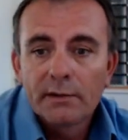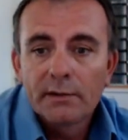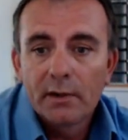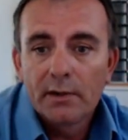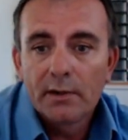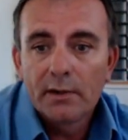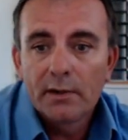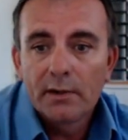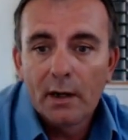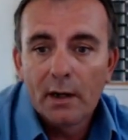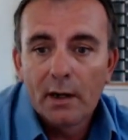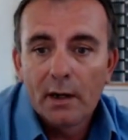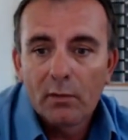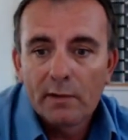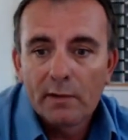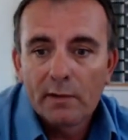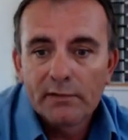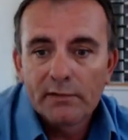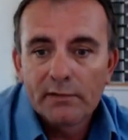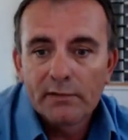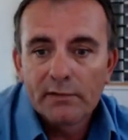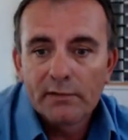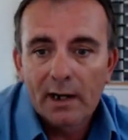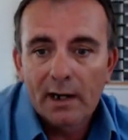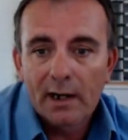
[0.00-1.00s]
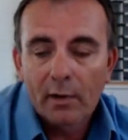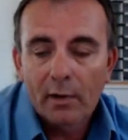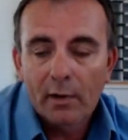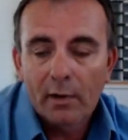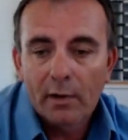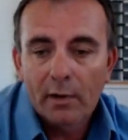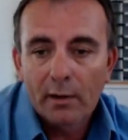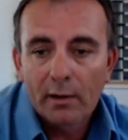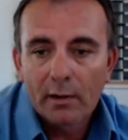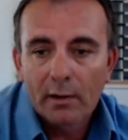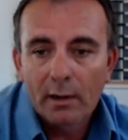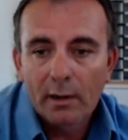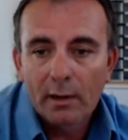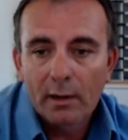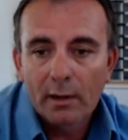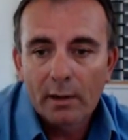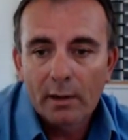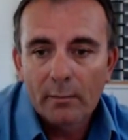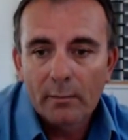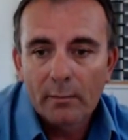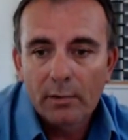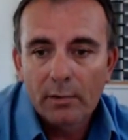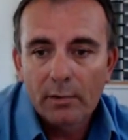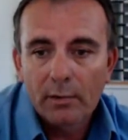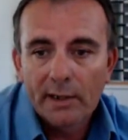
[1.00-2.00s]
and so now we've set up
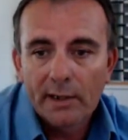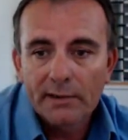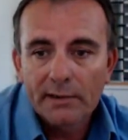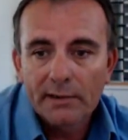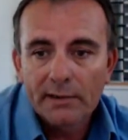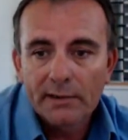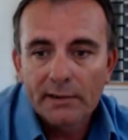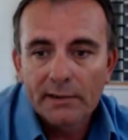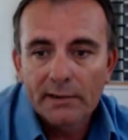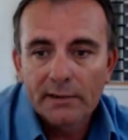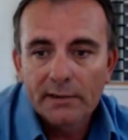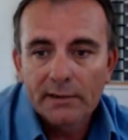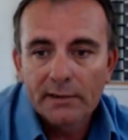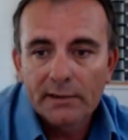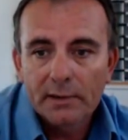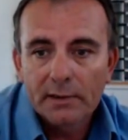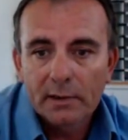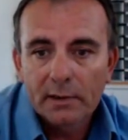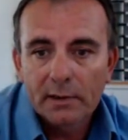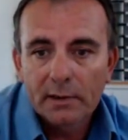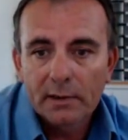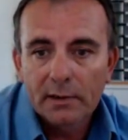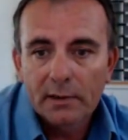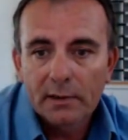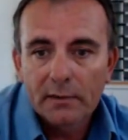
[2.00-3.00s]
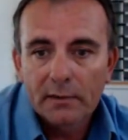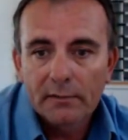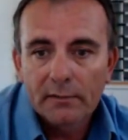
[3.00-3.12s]
on a place